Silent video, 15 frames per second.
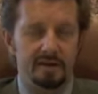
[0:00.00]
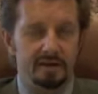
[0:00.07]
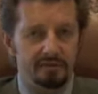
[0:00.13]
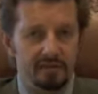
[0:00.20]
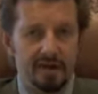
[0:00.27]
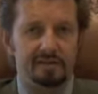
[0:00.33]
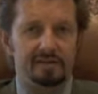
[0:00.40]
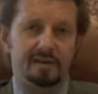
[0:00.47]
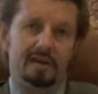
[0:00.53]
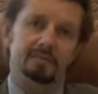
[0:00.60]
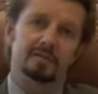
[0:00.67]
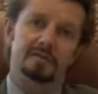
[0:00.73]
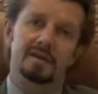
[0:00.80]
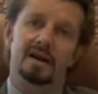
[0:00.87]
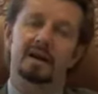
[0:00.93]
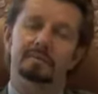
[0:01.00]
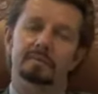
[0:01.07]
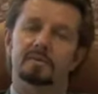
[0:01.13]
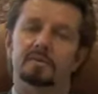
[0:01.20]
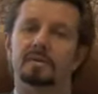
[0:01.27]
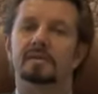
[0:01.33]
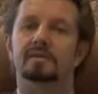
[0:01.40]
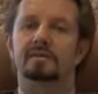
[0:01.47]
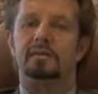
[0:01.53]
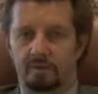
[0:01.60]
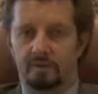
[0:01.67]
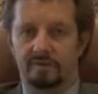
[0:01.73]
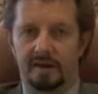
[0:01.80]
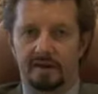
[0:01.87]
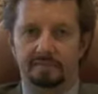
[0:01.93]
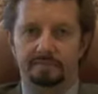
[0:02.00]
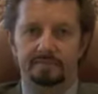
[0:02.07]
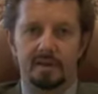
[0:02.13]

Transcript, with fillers: if not several times during the summer event.